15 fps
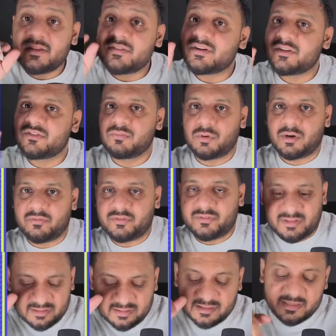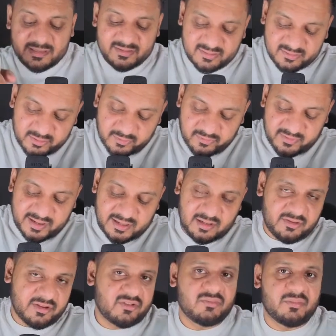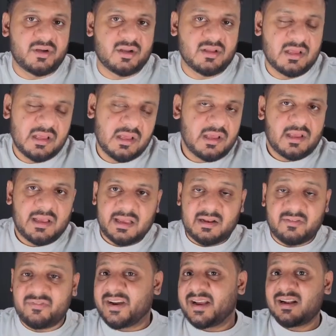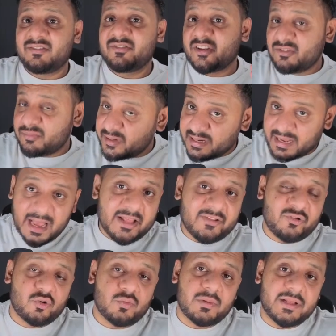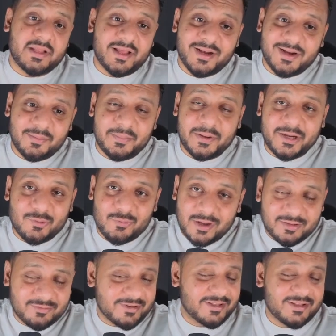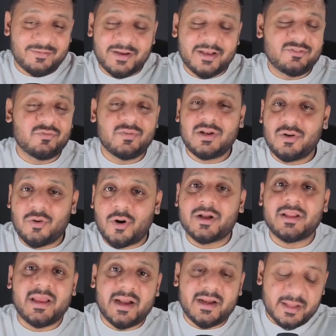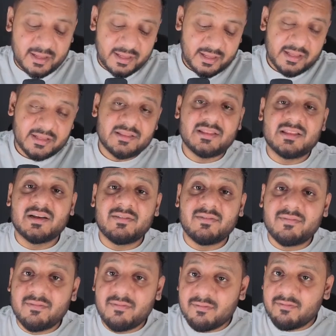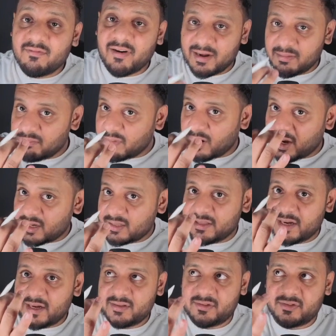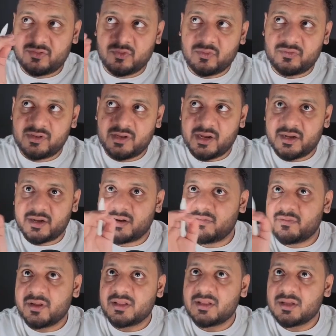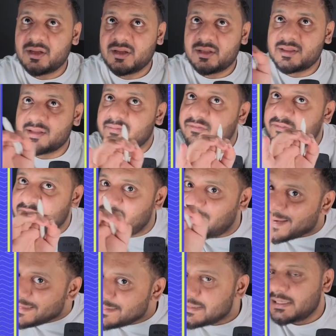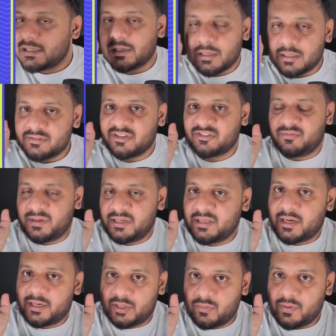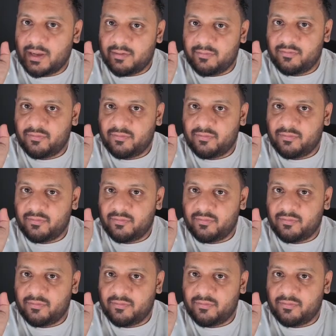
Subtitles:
it is more. This is your final judgment. And a final judgment has to be there in a P2 answer. Otherwise, you will not get the 1 mark that is associated with the final judgment that you have.